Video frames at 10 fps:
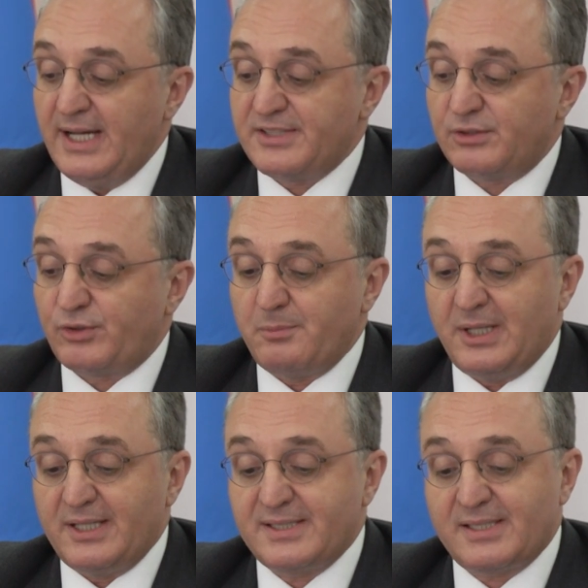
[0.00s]
as it
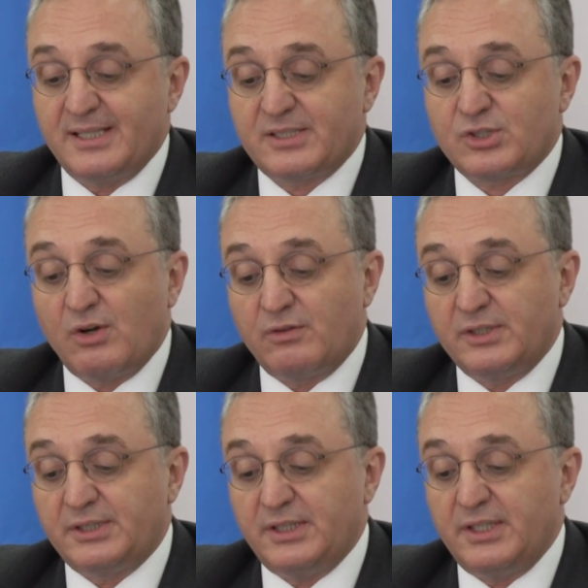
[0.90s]
reminds that
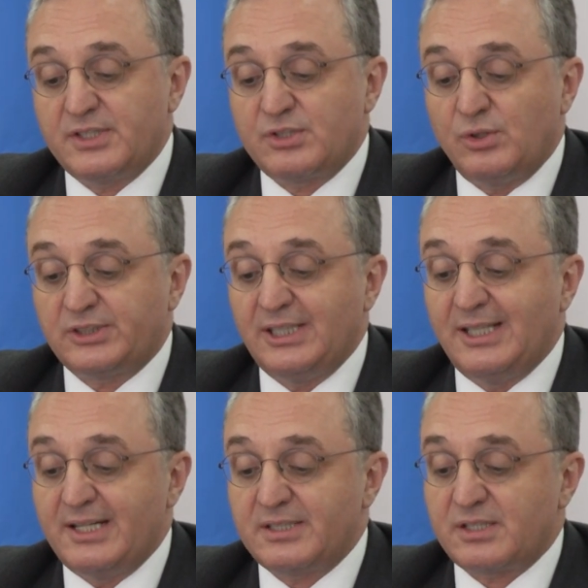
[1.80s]
sovereignty is not a
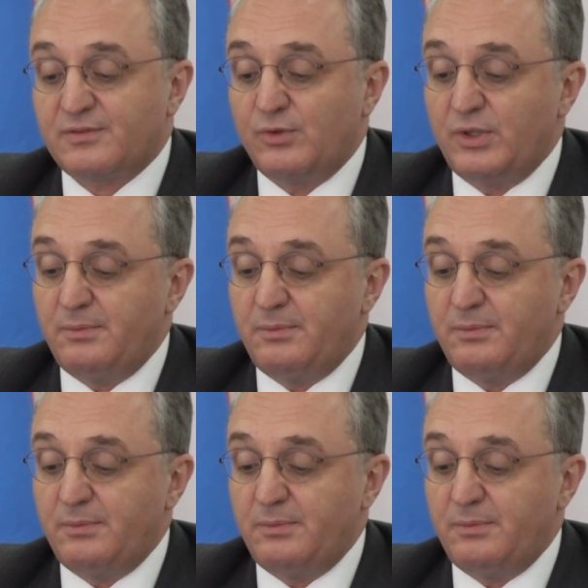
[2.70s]
license for